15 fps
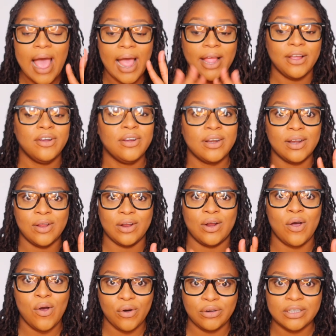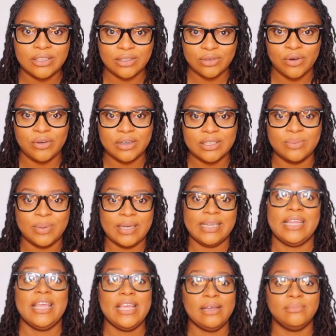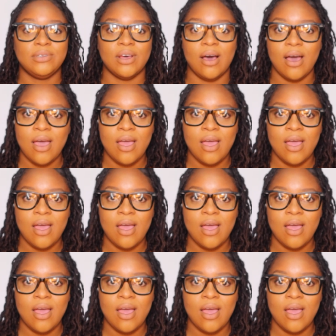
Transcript: I heard a lot of horror stories when it came to